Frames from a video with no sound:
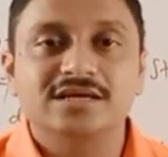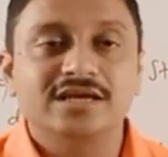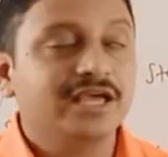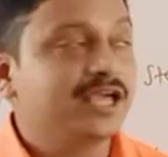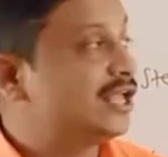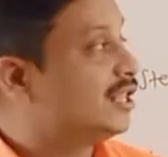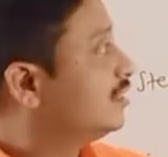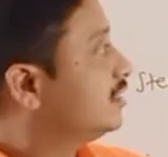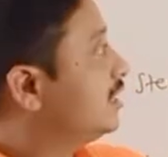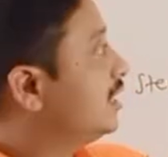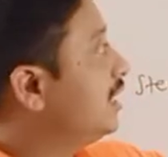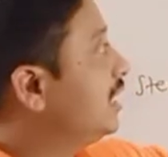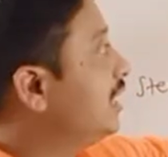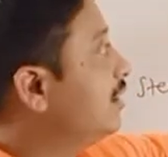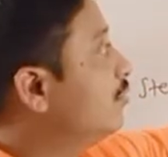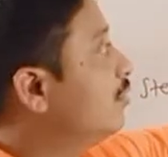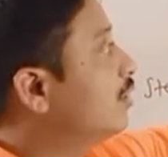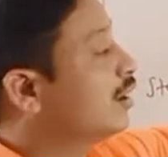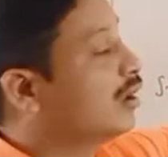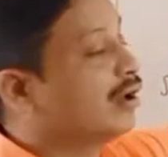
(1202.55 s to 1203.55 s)
in the
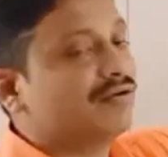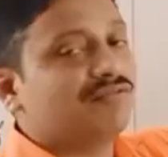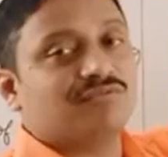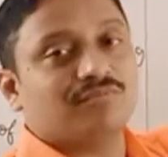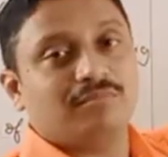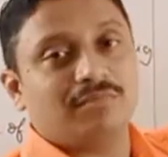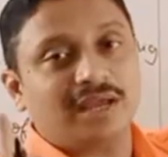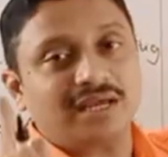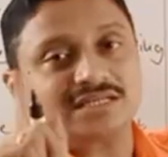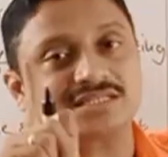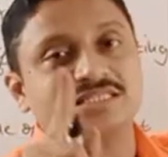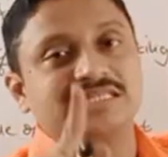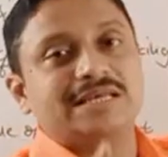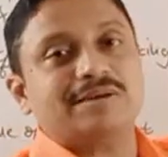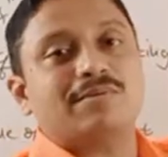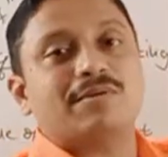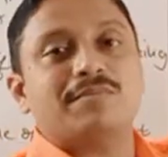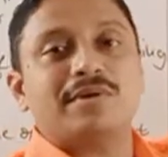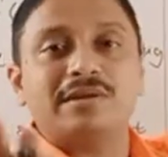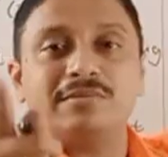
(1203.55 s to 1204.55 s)
level of
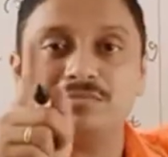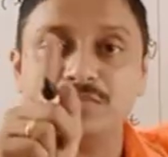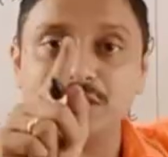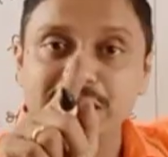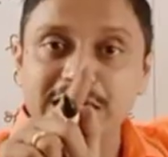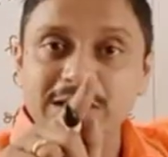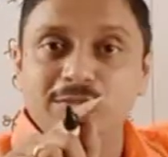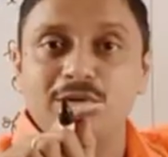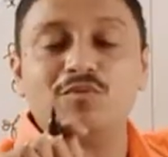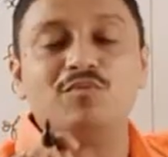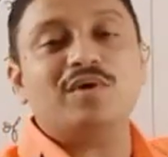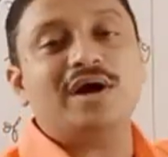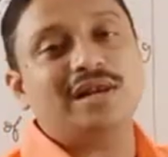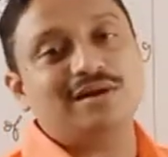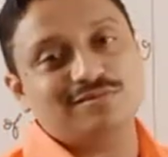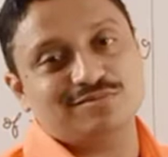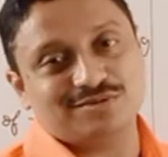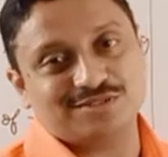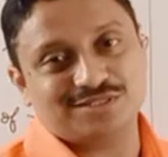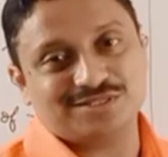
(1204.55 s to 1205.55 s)
maximum and minimum
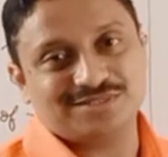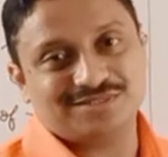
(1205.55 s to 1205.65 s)
values.